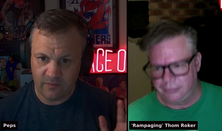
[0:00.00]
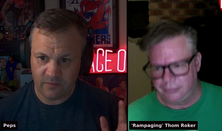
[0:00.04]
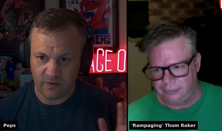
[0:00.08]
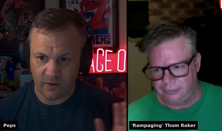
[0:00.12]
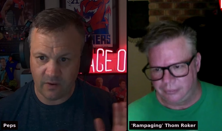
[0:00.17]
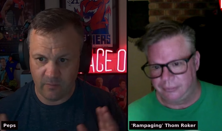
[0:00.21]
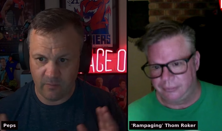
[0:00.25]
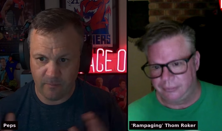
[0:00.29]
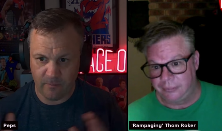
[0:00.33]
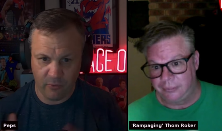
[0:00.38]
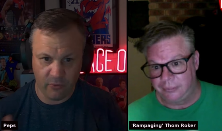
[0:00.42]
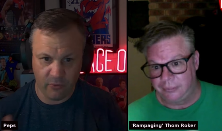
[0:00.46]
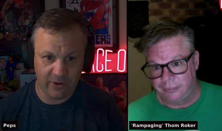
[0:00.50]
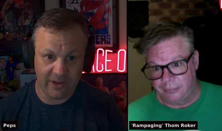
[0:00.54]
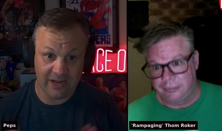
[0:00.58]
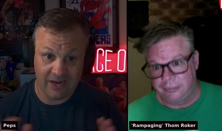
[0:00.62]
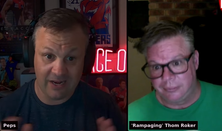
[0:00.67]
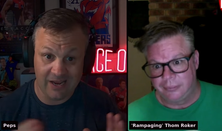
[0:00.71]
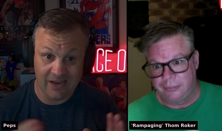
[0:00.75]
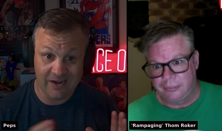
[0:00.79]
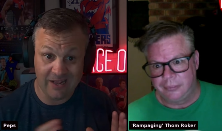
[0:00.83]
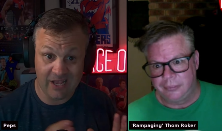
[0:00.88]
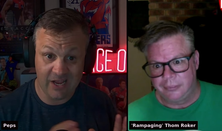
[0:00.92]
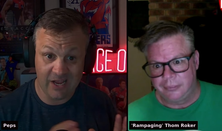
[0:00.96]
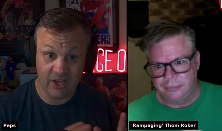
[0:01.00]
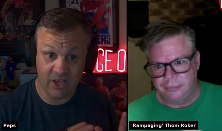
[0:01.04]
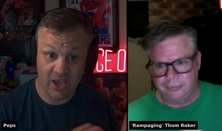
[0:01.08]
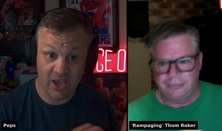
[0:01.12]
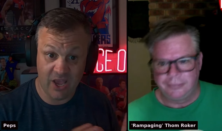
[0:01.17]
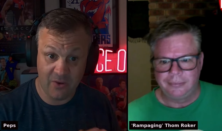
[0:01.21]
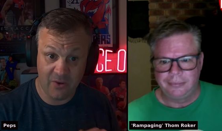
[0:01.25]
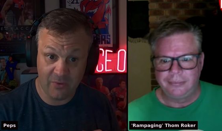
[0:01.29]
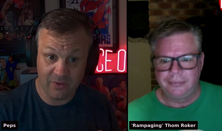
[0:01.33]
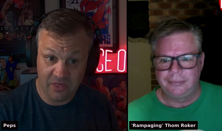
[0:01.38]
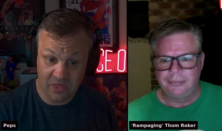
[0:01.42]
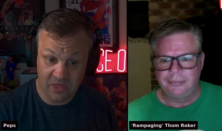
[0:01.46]
Speaker 1: So Port Adelaide are going to
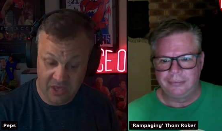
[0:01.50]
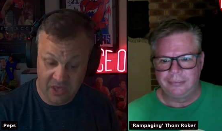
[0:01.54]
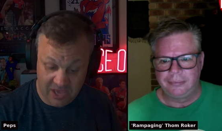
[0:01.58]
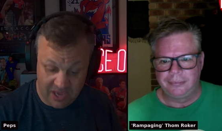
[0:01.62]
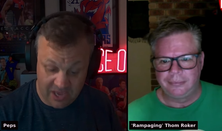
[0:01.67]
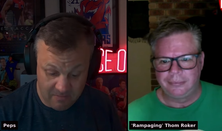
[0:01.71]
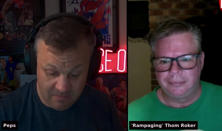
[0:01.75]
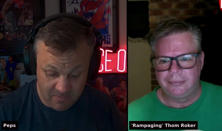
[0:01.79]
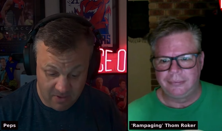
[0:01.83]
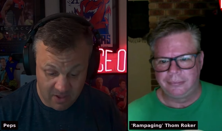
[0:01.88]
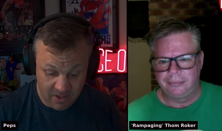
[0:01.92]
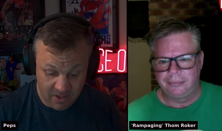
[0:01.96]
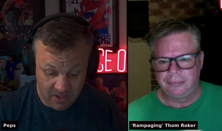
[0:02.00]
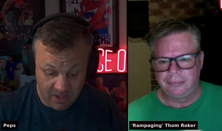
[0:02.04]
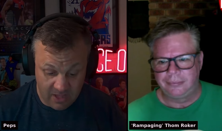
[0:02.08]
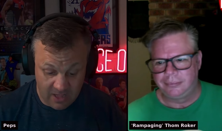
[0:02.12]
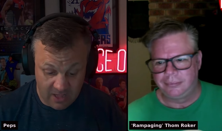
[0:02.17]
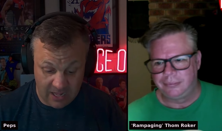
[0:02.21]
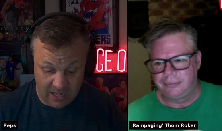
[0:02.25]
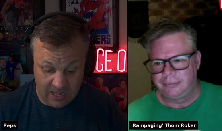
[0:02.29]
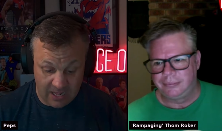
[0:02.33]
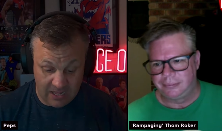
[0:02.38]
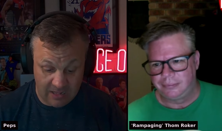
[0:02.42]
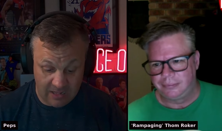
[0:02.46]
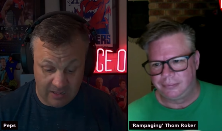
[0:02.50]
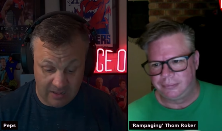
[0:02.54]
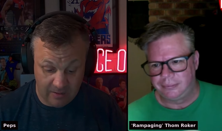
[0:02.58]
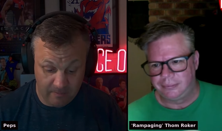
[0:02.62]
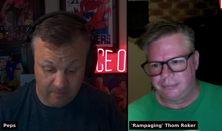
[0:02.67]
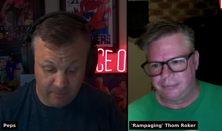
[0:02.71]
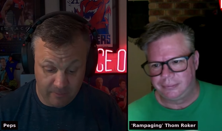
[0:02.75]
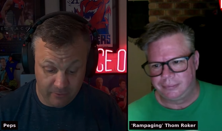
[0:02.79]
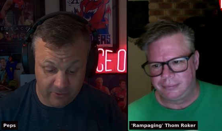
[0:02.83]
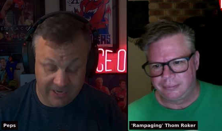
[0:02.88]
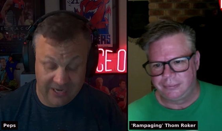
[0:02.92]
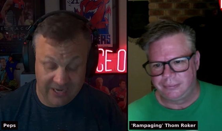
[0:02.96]
go with him.
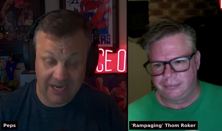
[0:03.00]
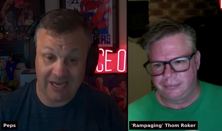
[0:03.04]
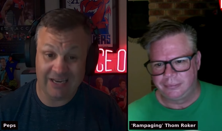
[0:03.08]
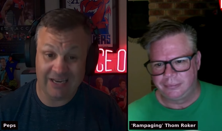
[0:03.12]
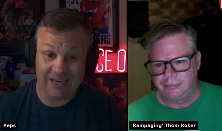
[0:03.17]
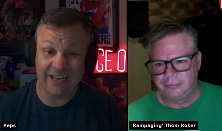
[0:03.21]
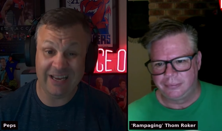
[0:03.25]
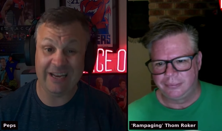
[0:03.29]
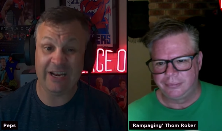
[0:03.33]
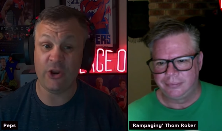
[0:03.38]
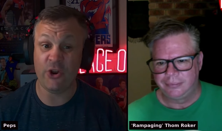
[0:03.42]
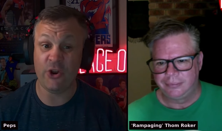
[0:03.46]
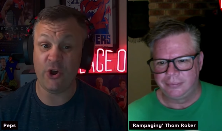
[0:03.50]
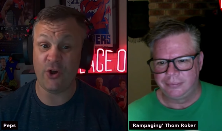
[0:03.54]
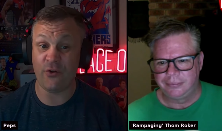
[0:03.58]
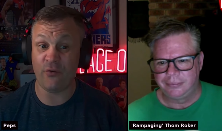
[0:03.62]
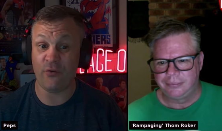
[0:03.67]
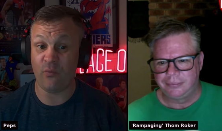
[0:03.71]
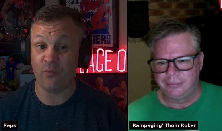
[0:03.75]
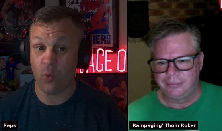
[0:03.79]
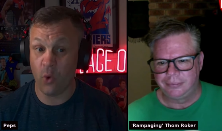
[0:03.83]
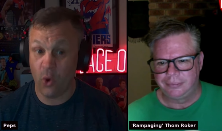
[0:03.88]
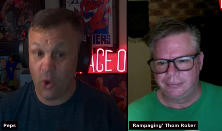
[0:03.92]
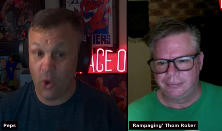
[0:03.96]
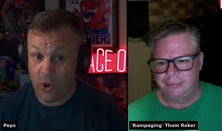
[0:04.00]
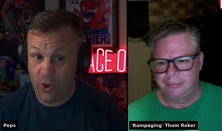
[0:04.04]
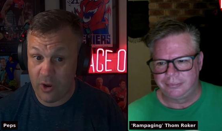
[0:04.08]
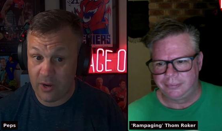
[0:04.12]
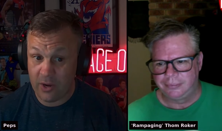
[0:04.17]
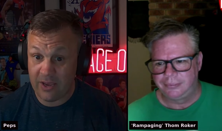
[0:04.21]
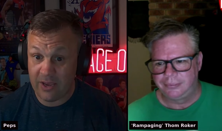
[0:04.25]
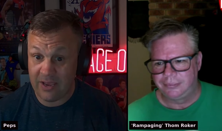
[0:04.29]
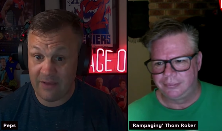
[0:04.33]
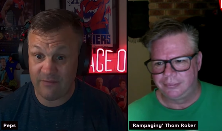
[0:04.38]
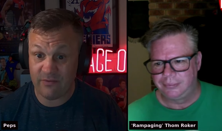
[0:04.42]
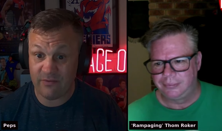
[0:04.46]
Port Adelaide need a lot of
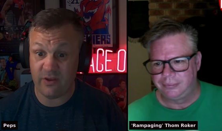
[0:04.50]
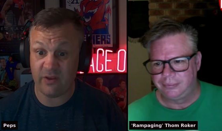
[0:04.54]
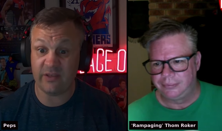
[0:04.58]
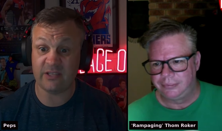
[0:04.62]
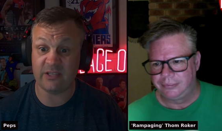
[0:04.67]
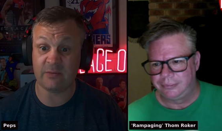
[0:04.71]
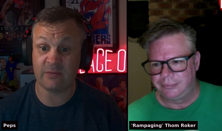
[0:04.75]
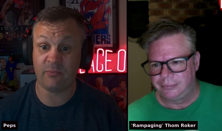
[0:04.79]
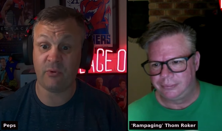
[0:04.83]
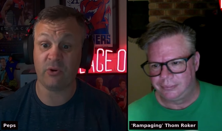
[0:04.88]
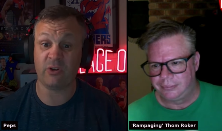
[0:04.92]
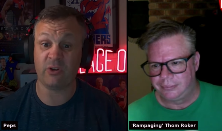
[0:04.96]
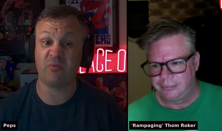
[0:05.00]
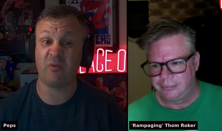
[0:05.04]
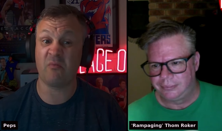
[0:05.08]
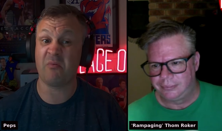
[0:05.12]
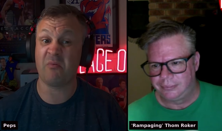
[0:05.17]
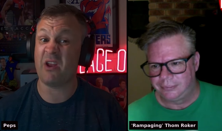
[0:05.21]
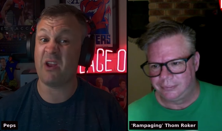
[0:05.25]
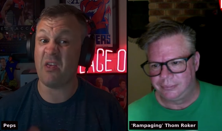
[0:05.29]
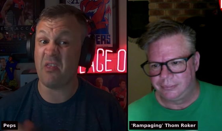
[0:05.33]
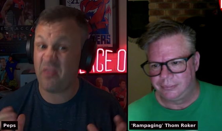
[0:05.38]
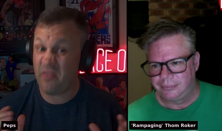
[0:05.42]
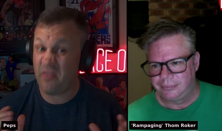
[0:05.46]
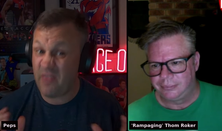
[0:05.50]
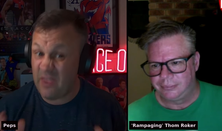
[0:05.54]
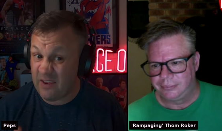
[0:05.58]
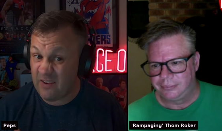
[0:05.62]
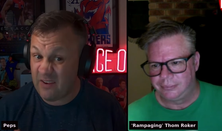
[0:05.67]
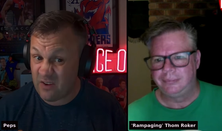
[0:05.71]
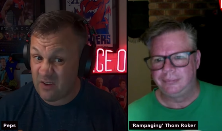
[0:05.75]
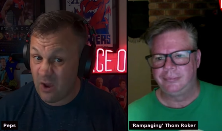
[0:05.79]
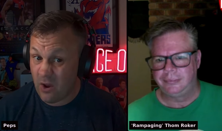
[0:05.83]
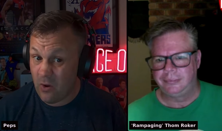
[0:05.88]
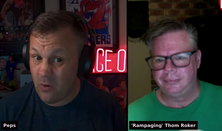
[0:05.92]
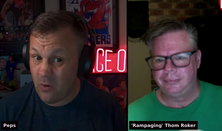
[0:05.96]
work, even though their supporters probably don't
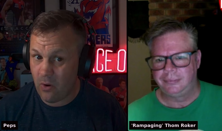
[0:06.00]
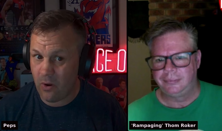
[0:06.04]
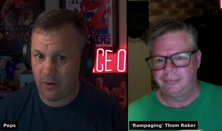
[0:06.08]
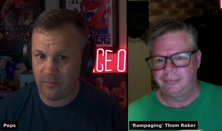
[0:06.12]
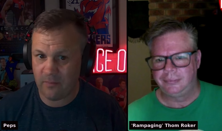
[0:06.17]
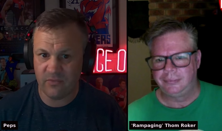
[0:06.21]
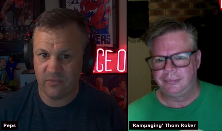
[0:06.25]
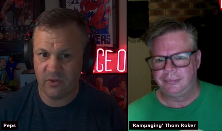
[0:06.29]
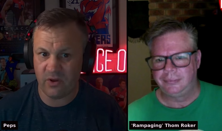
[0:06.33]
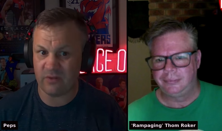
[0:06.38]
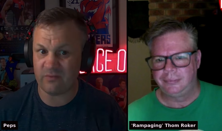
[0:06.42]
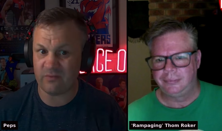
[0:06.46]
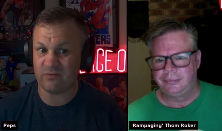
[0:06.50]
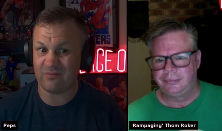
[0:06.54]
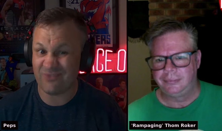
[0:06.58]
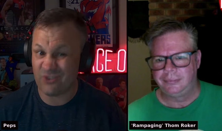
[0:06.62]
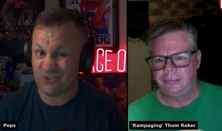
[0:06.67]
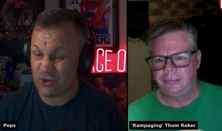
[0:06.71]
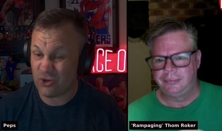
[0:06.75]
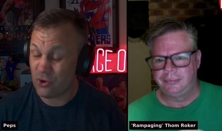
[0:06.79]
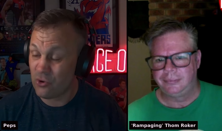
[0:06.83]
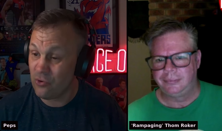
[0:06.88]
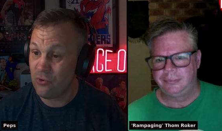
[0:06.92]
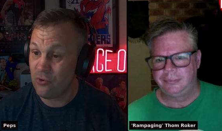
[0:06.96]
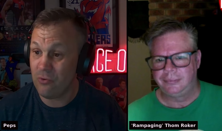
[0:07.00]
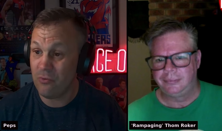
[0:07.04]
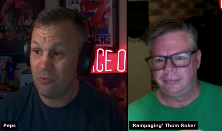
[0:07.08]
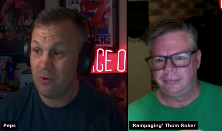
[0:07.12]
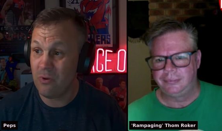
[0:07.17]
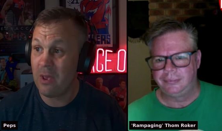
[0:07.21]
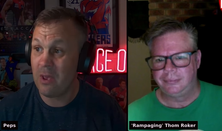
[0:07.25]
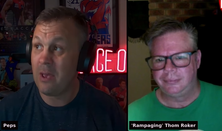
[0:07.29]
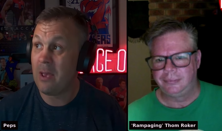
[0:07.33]
think so. I'm not too